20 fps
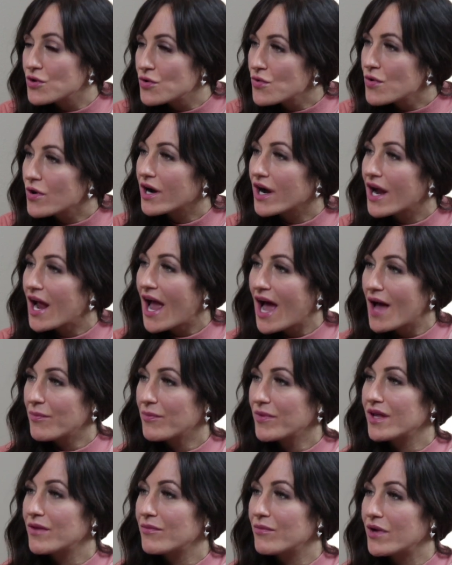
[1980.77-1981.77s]
are happy
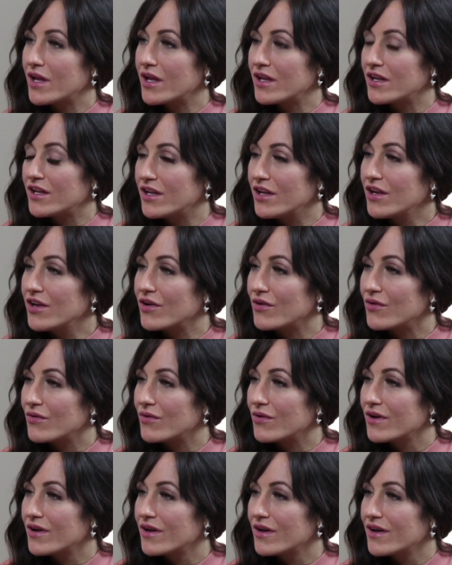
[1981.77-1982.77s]
being you.
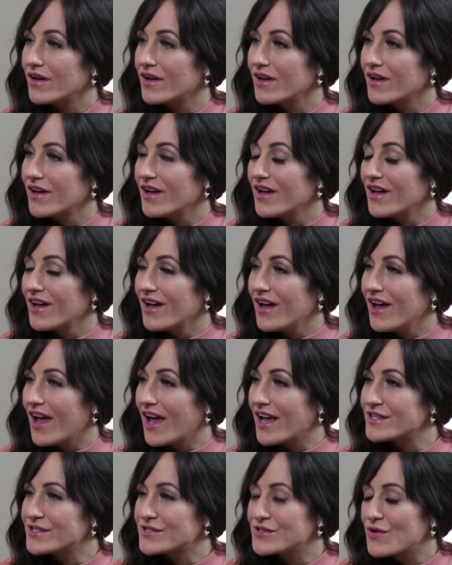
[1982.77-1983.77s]
And
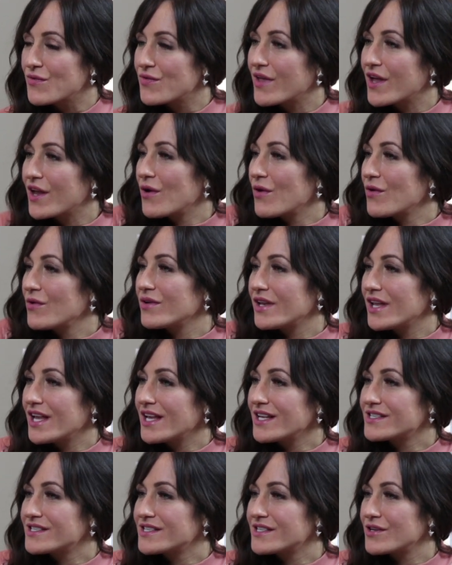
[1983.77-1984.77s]
so they don't need
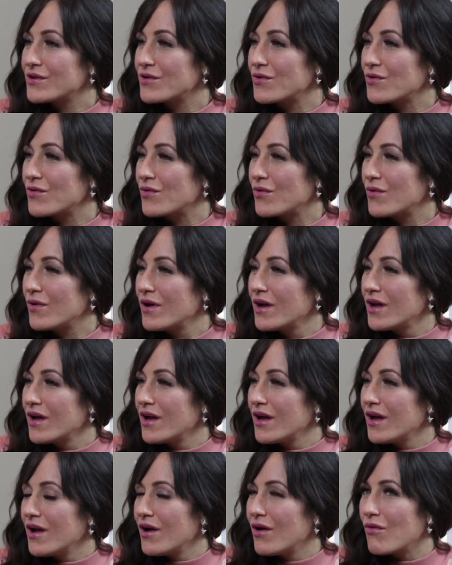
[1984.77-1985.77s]
to
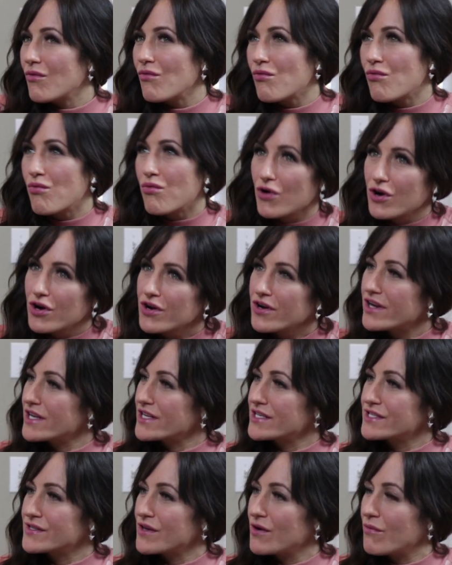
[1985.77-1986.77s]
worry
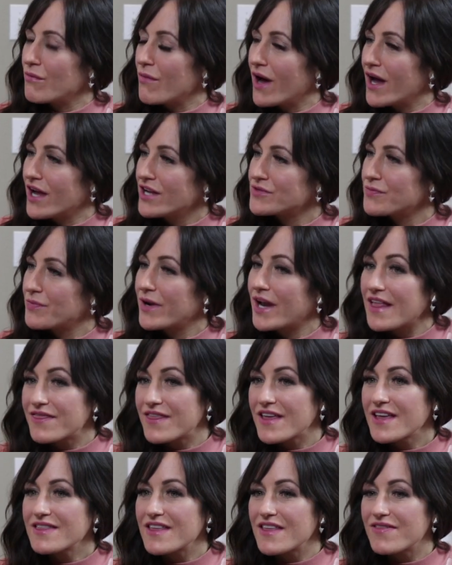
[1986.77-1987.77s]
so much. But I think
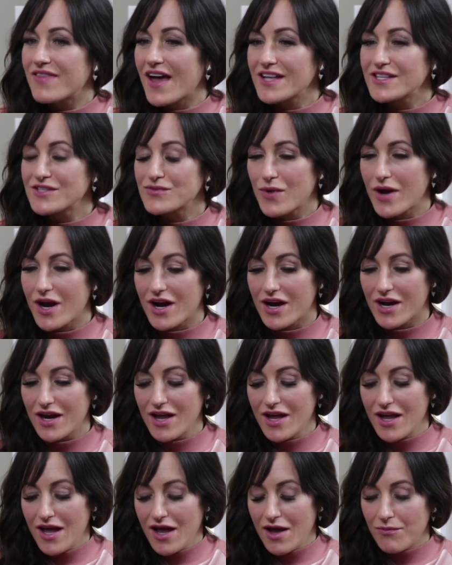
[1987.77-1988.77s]
that's where
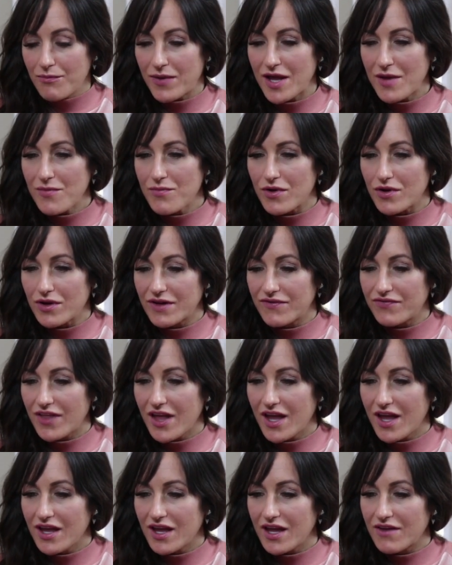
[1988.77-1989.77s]
people, if
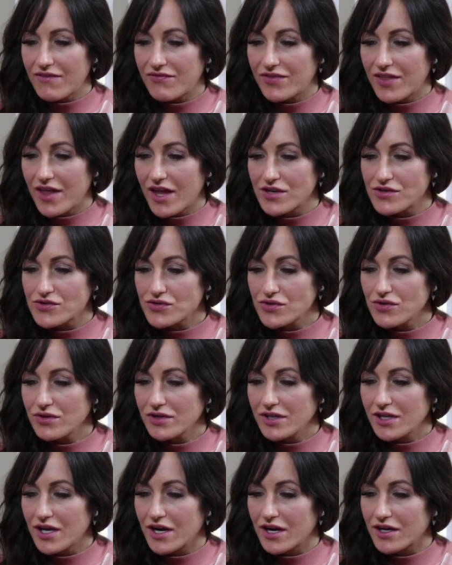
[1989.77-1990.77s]
they truly
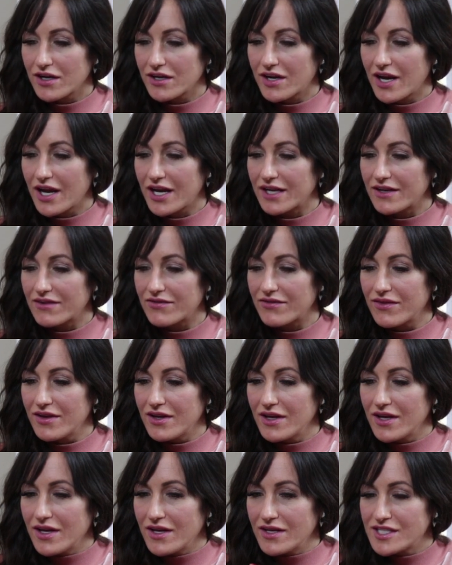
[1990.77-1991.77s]
are kind of
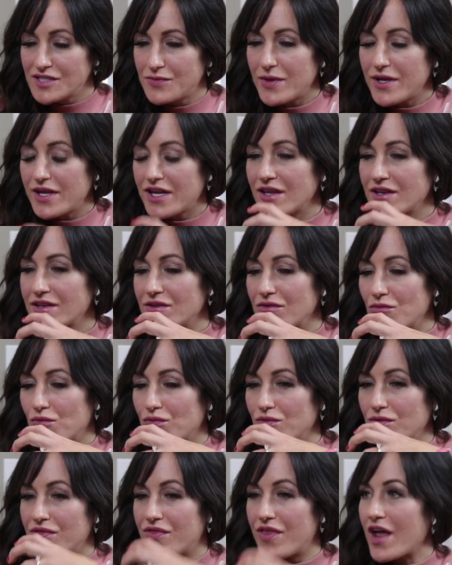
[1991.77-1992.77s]
speaking
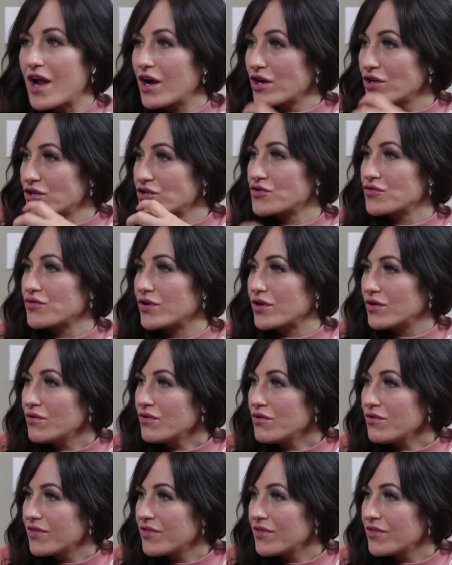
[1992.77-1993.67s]
their truth,